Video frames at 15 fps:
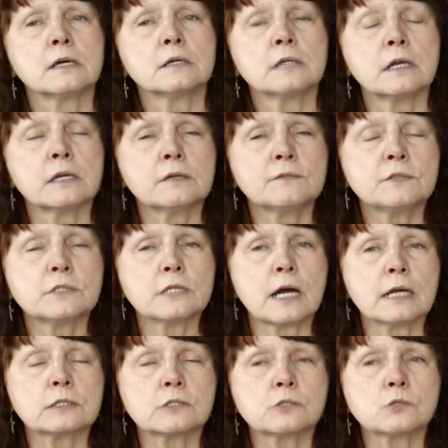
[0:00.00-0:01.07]
None of the
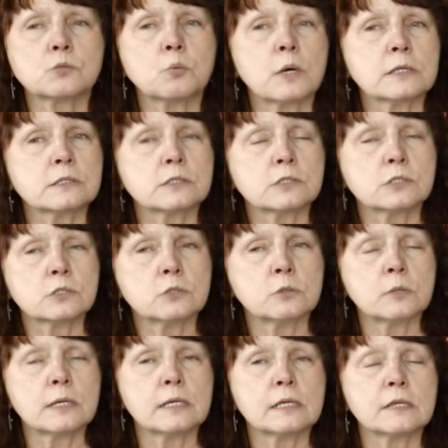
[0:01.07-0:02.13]
doctors want to
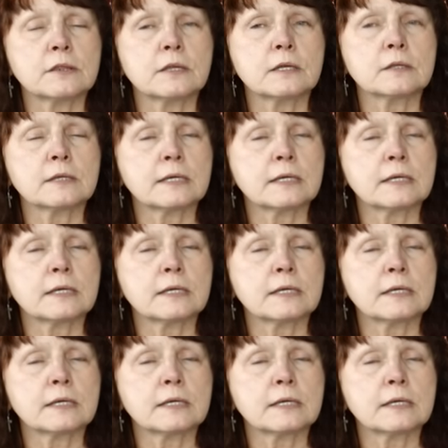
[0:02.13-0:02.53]
do anything.